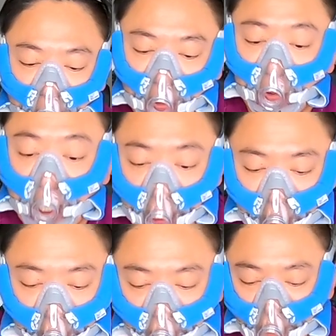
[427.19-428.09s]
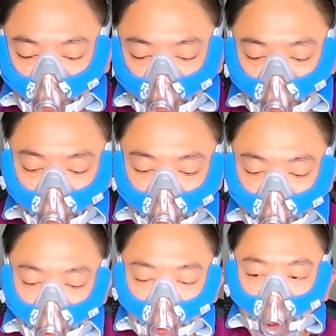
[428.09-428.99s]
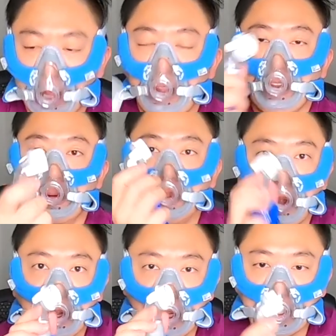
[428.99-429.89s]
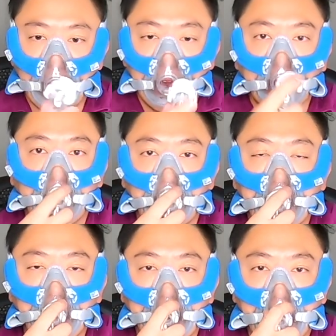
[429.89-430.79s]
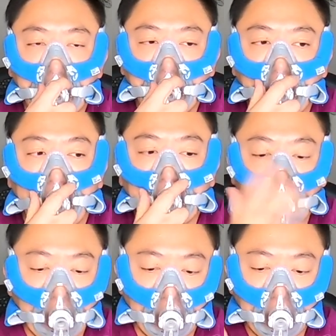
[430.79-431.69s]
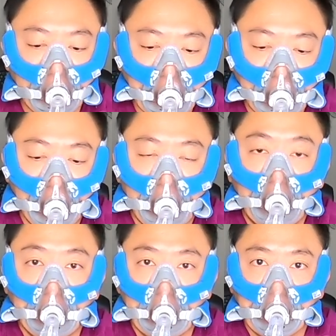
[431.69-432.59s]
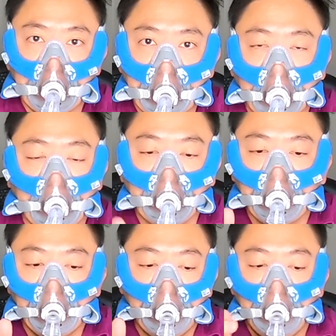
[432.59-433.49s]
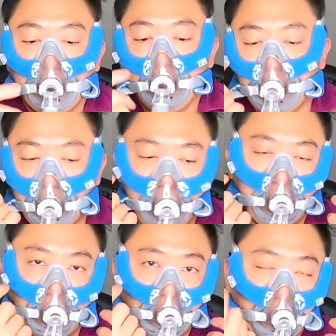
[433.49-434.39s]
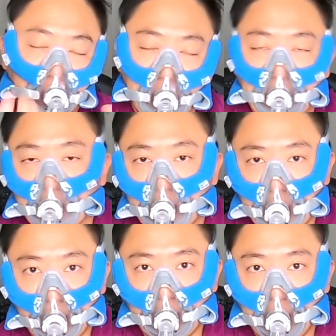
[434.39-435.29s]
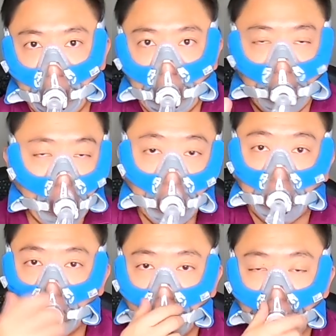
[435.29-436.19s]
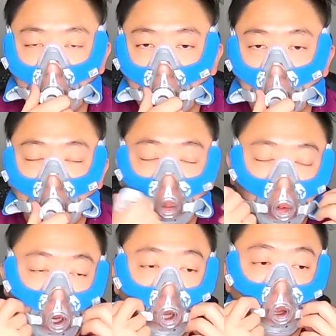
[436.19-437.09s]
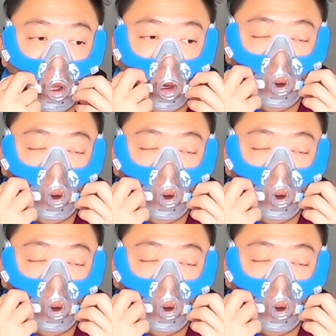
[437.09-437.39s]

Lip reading: if you need it, and then you plug this elbow onto the hose and hit start. And then you just basically lay down and you breathe